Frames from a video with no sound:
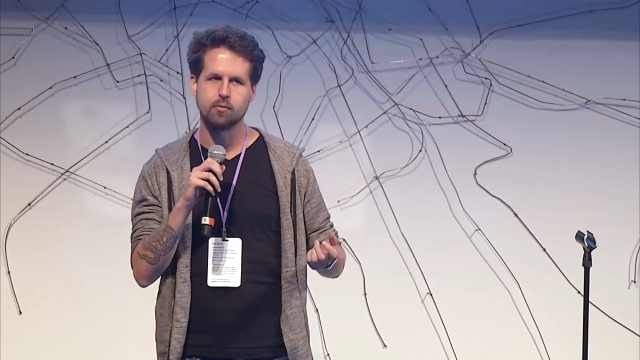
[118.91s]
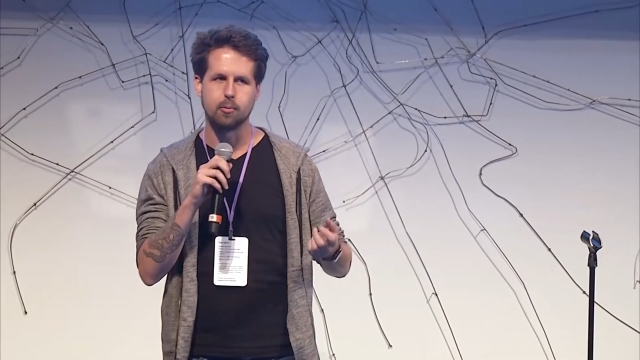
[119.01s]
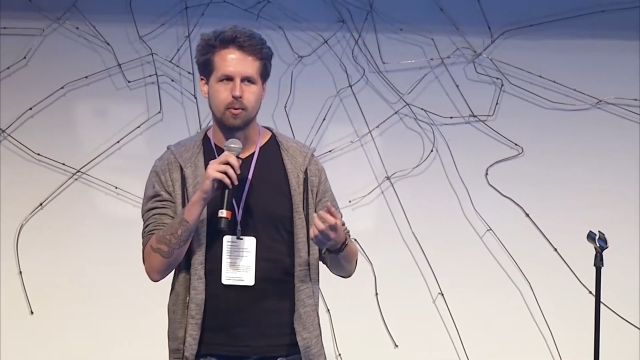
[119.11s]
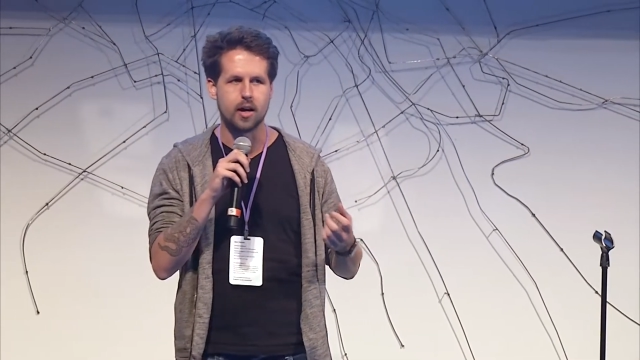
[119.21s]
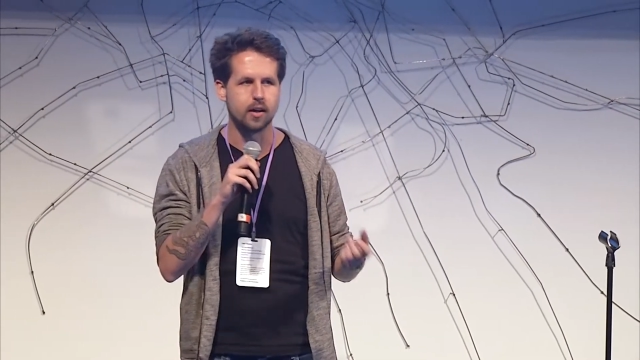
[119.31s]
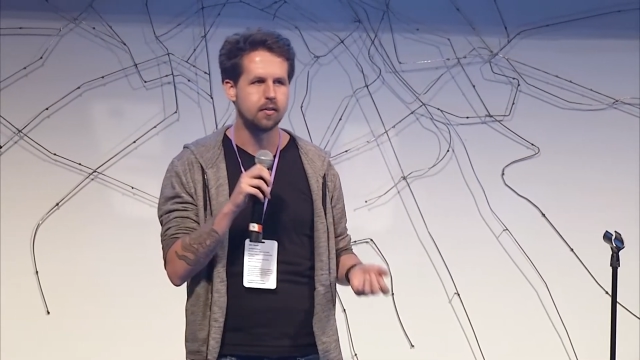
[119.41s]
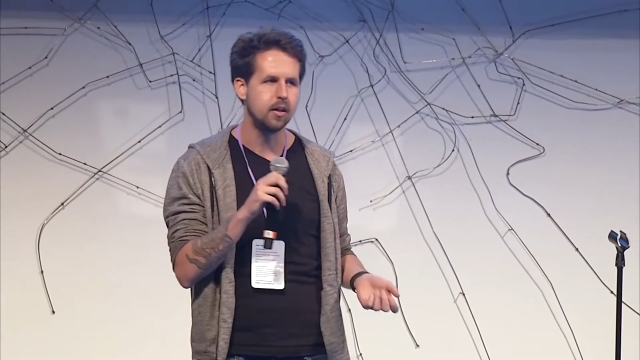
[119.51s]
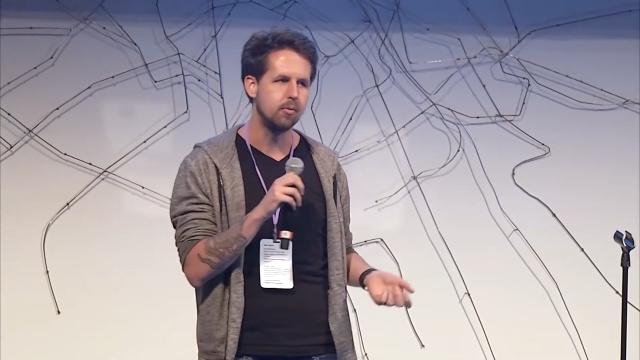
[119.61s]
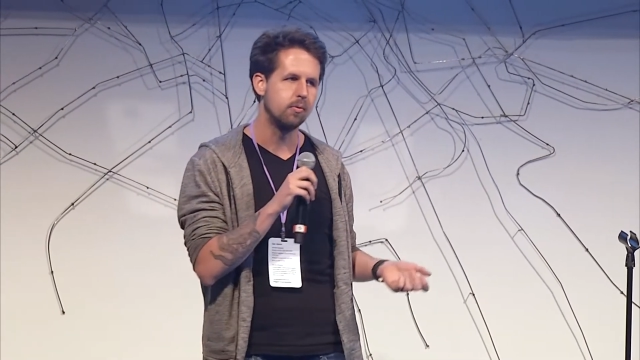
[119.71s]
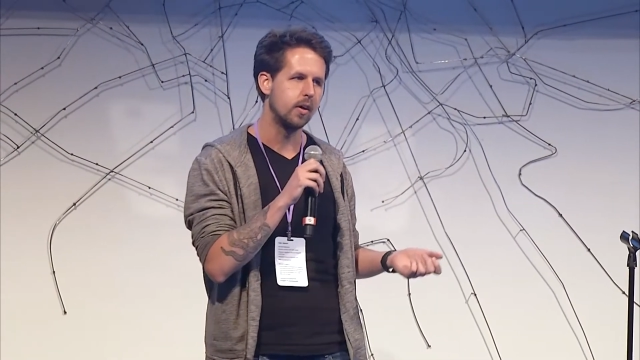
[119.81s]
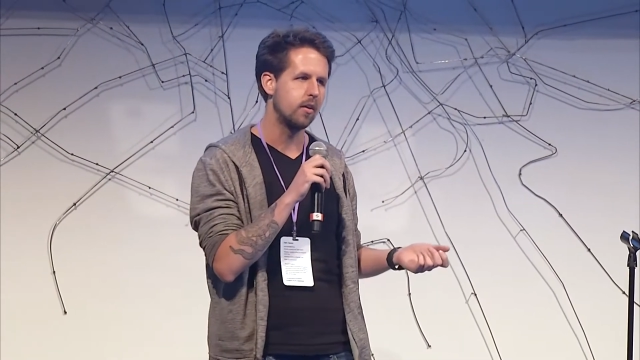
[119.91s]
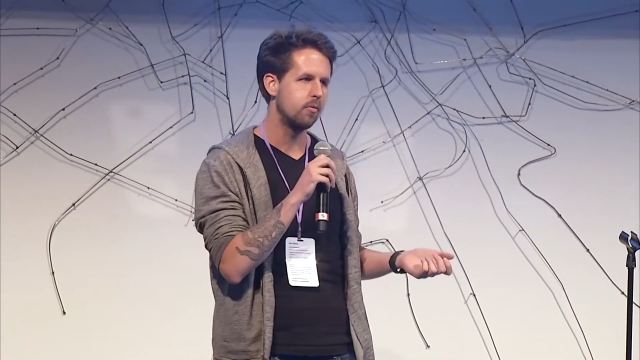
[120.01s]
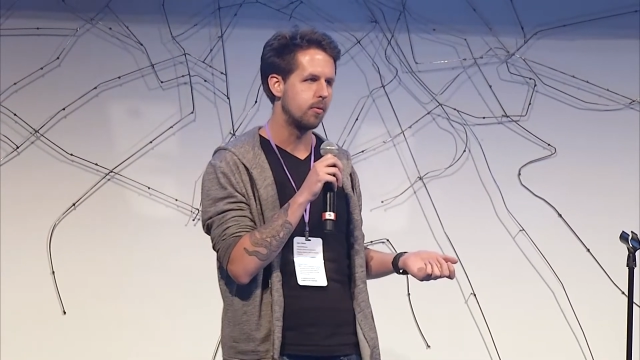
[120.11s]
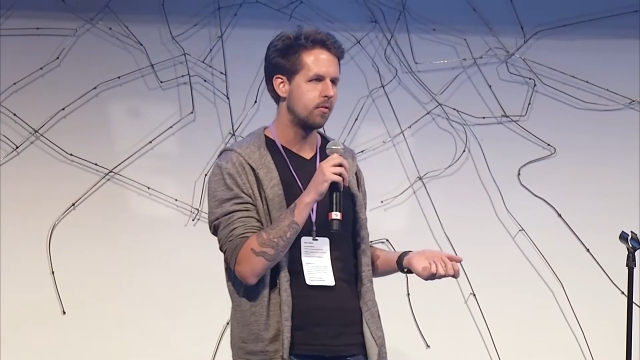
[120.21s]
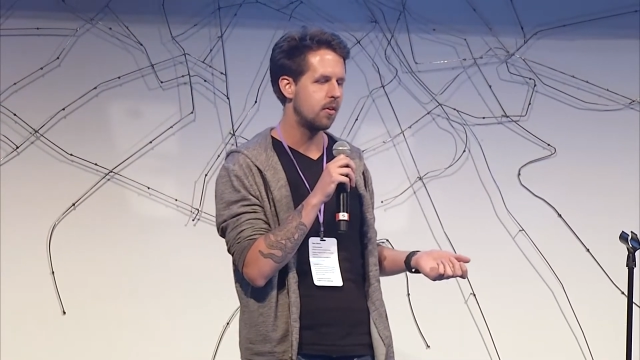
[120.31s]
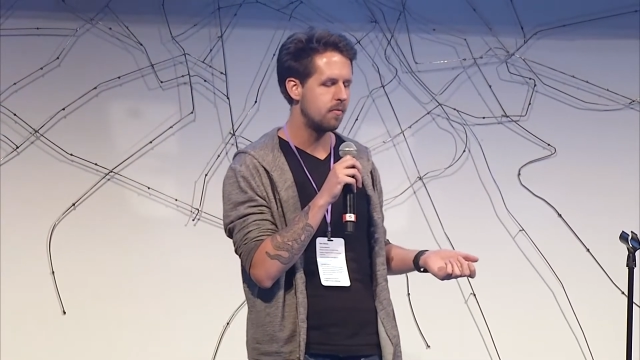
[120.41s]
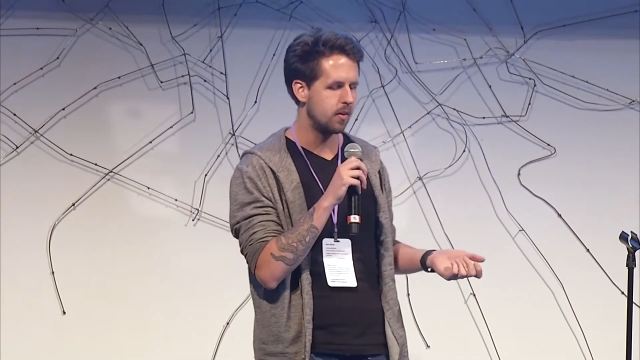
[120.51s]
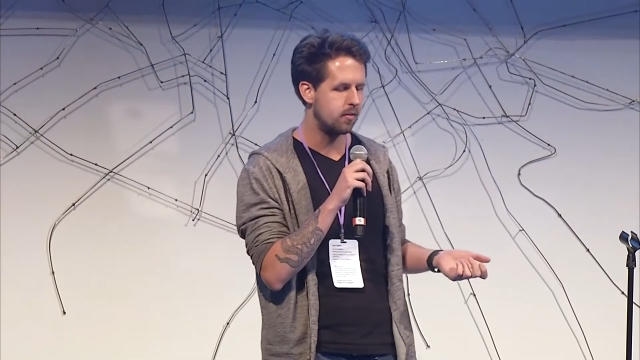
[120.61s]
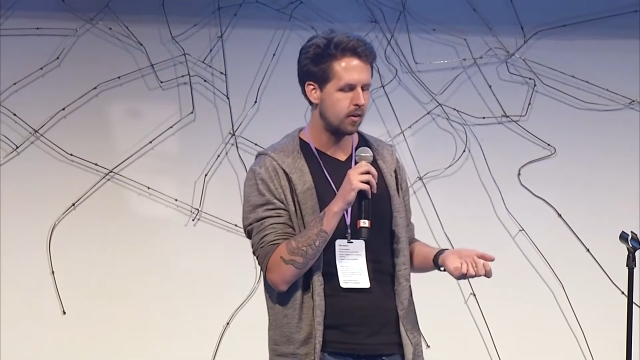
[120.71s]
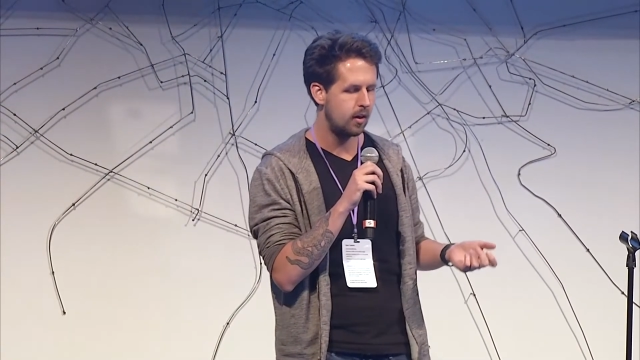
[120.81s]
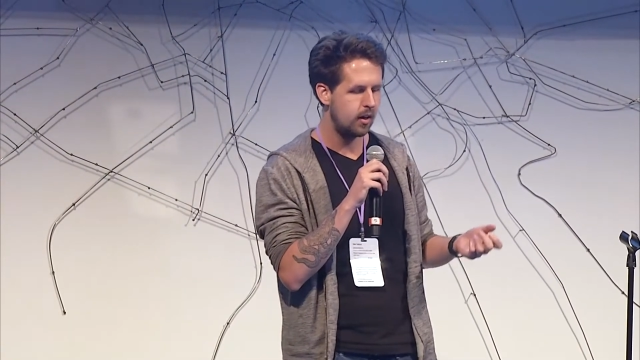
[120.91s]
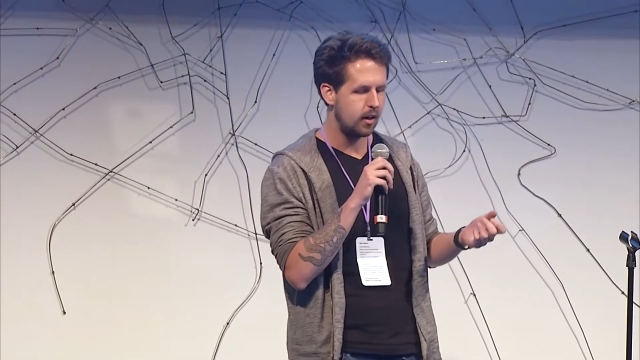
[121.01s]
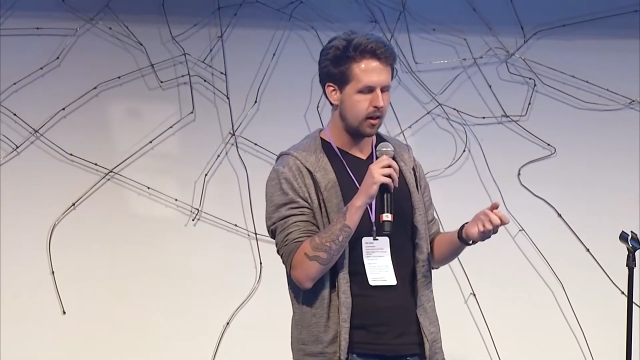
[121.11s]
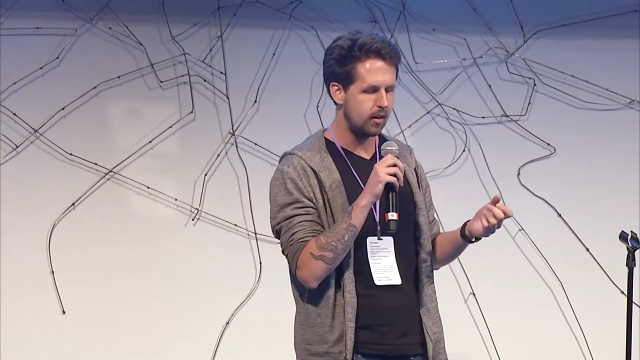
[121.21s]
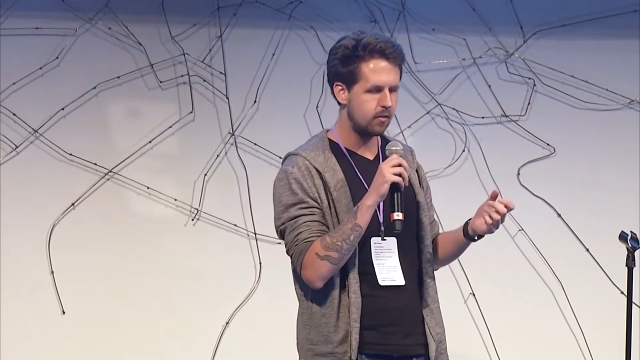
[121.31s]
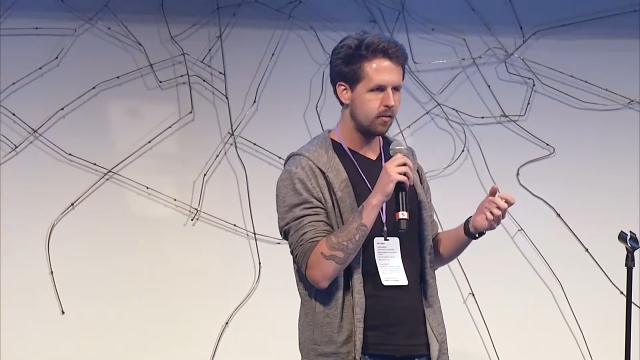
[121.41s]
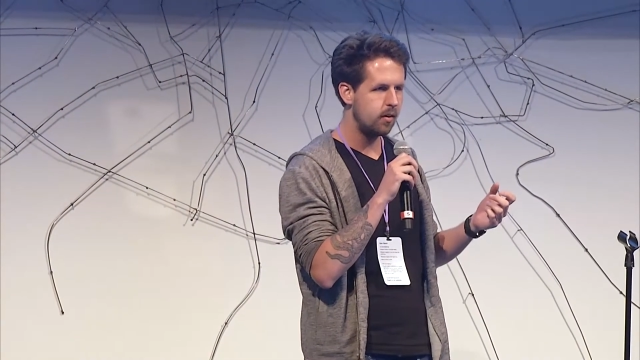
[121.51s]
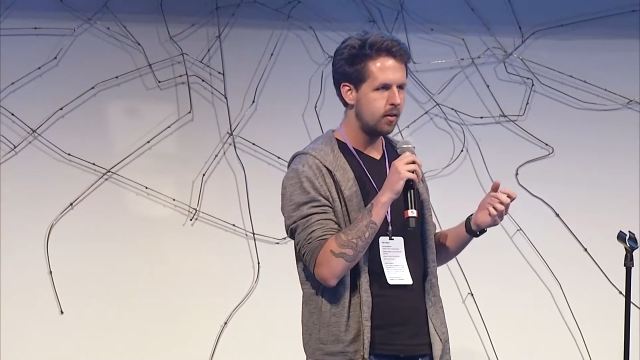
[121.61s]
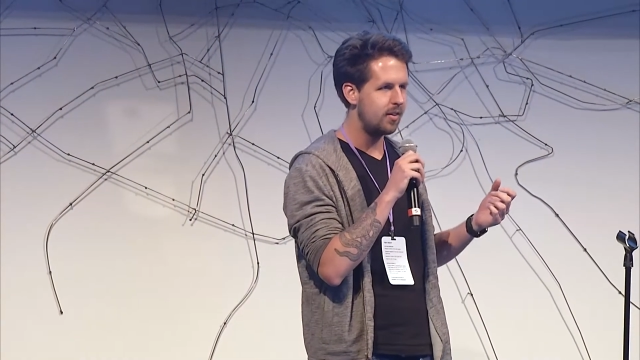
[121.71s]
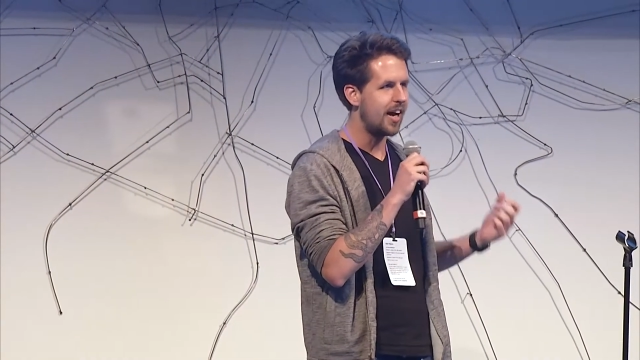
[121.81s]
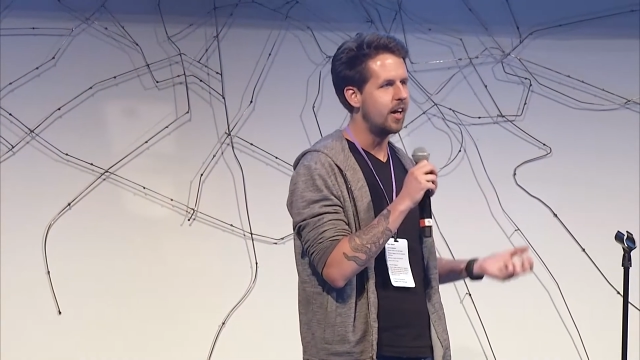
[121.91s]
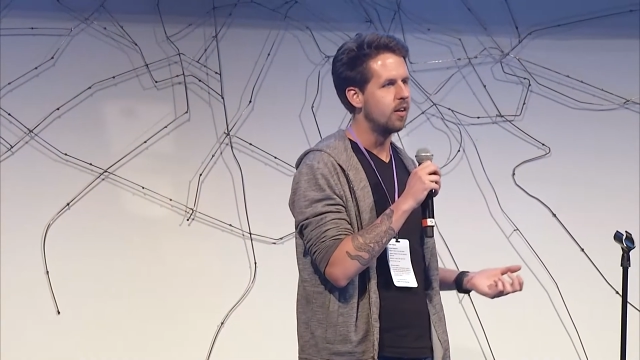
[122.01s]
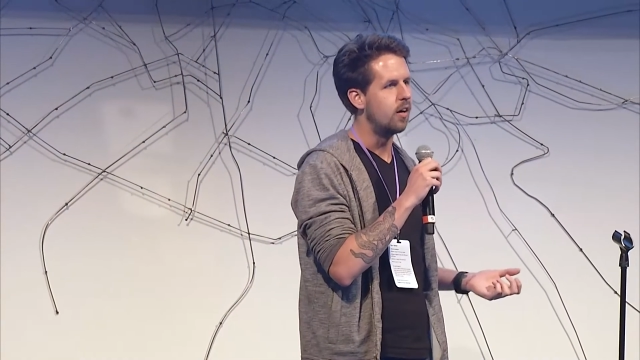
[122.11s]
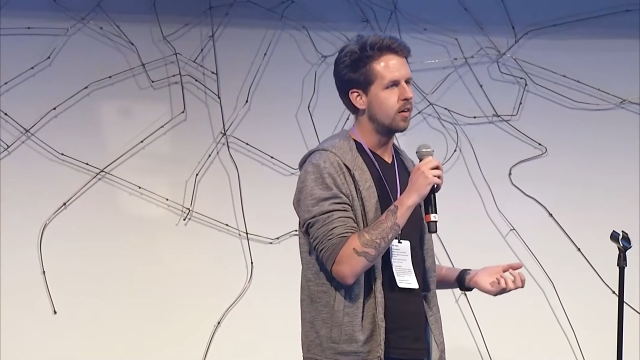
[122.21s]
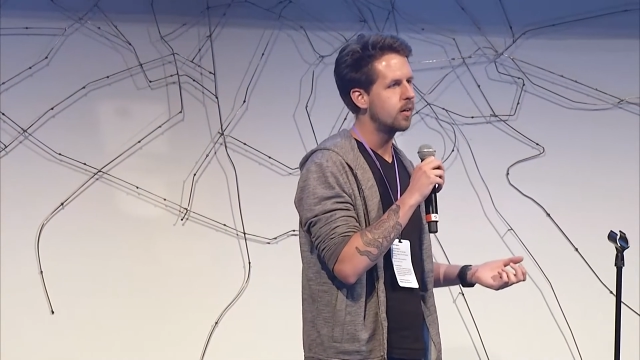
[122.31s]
for product teams, for customer service, it's dialogue.